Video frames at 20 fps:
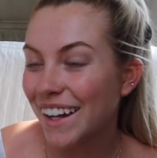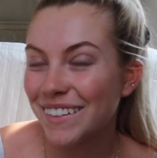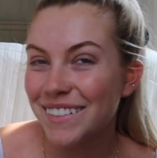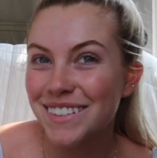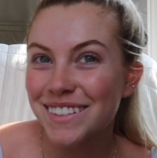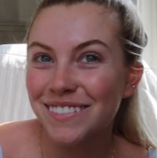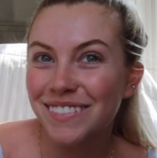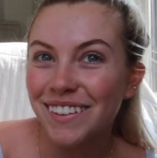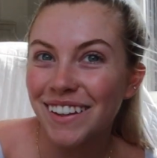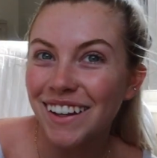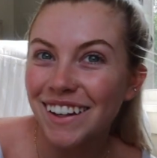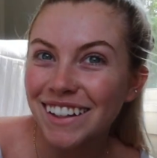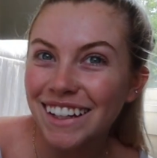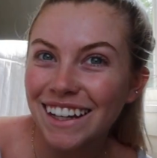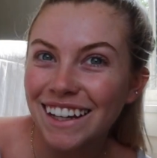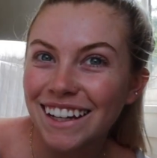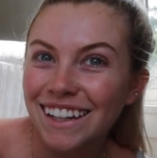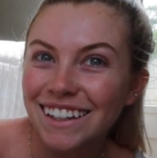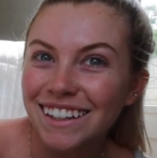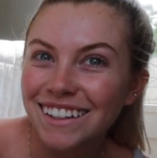I was
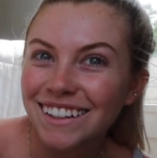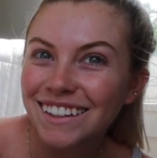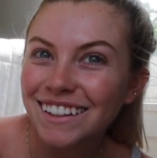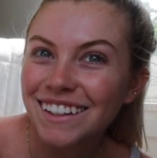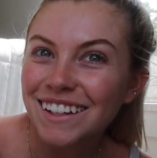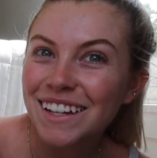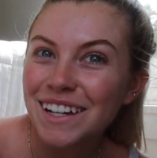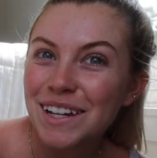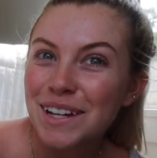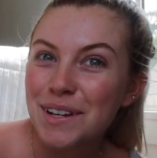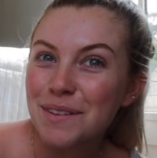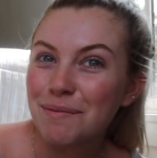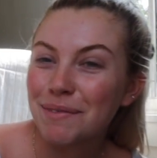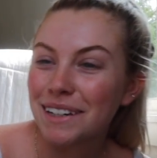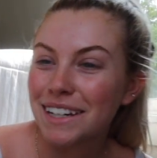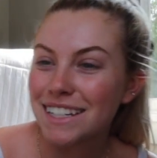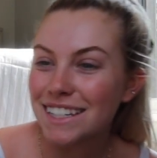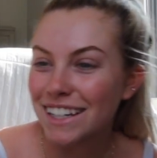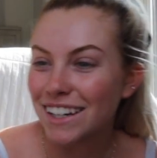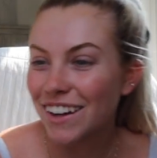vlogging
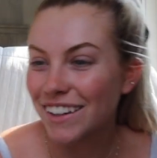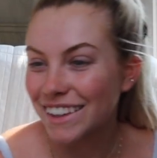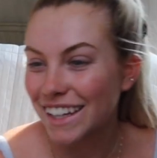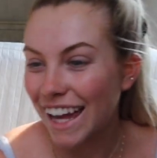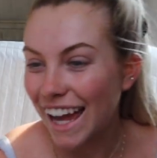because I got Hello.